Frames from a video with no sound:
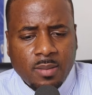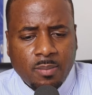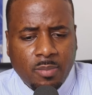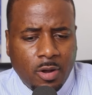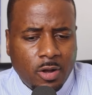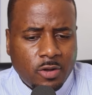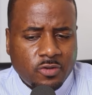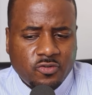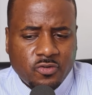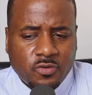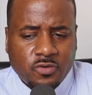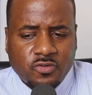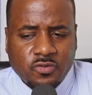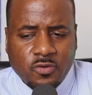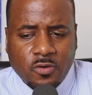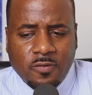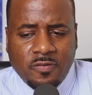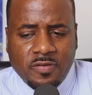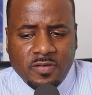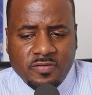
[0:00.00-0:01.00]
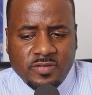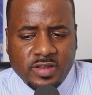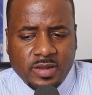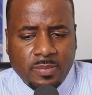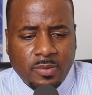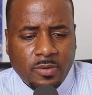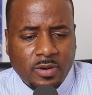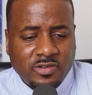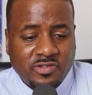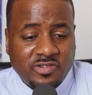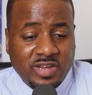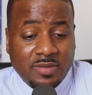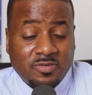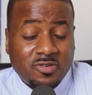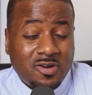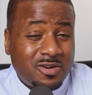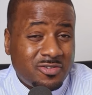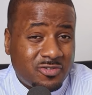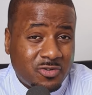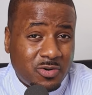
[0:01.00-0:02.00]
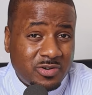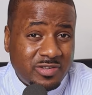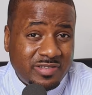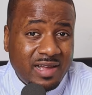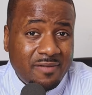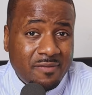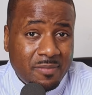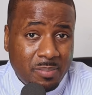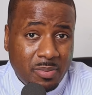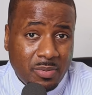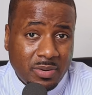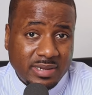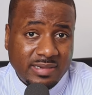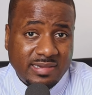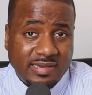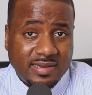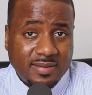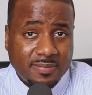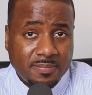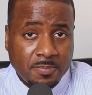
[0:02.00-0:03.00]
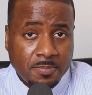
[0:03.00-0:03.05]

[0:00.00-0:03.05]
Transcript: Paul George scored 15 points. James Harden scored 7 points.